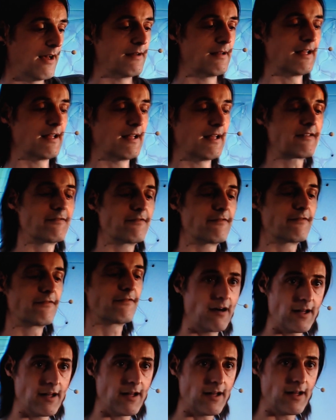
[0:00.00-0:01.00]
It
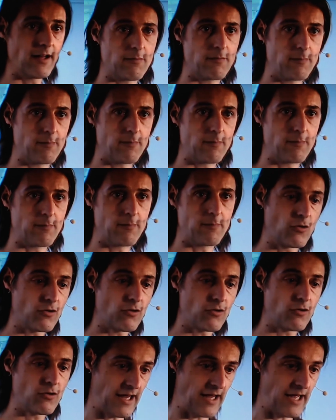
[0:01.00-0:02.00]
very, very much
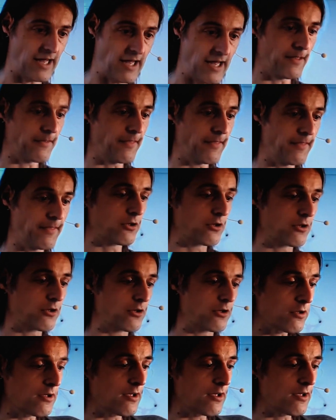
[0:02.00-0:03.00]
looks like that they are
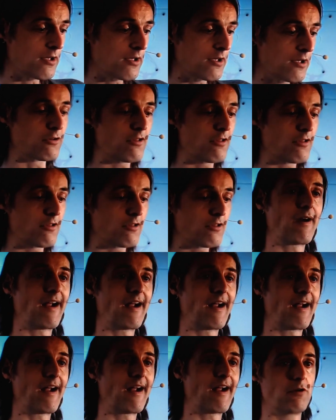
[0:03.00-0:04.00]
talking about
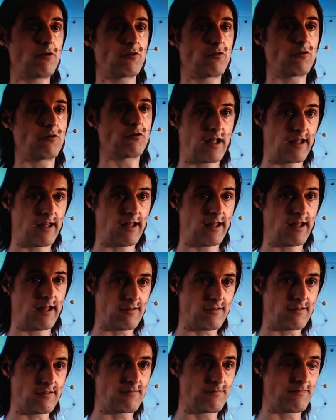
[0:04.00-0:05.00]
spray
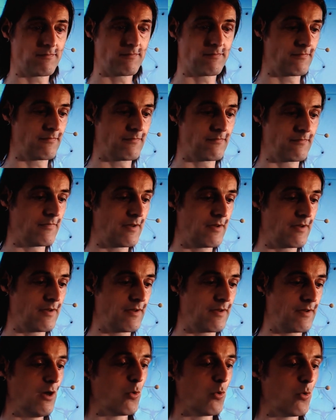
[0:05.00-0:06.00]
pyrolysis,
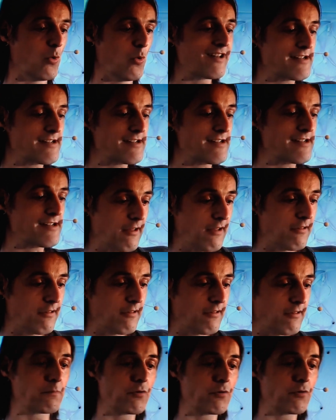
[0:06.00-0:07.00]
which is
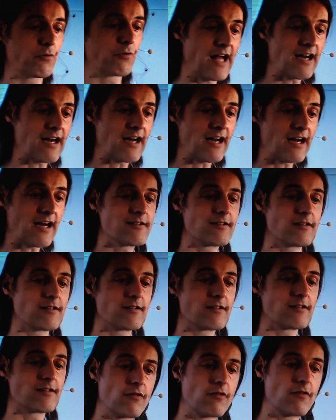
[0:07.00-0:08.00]
the production of
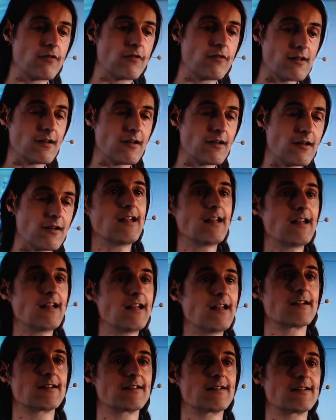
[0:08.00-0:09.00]
crystalline
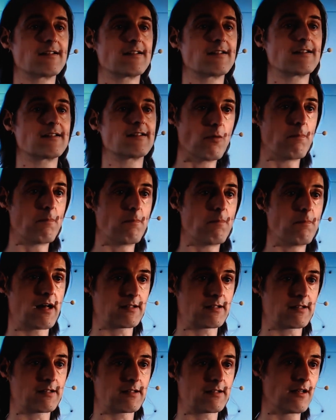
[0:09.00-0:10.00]

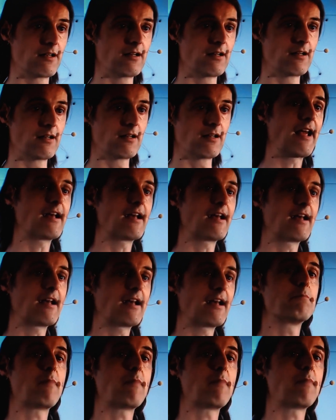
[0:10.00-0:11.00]
nanoparticles in a
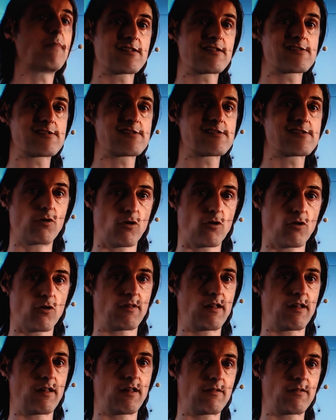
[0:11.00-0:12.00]
combustion process.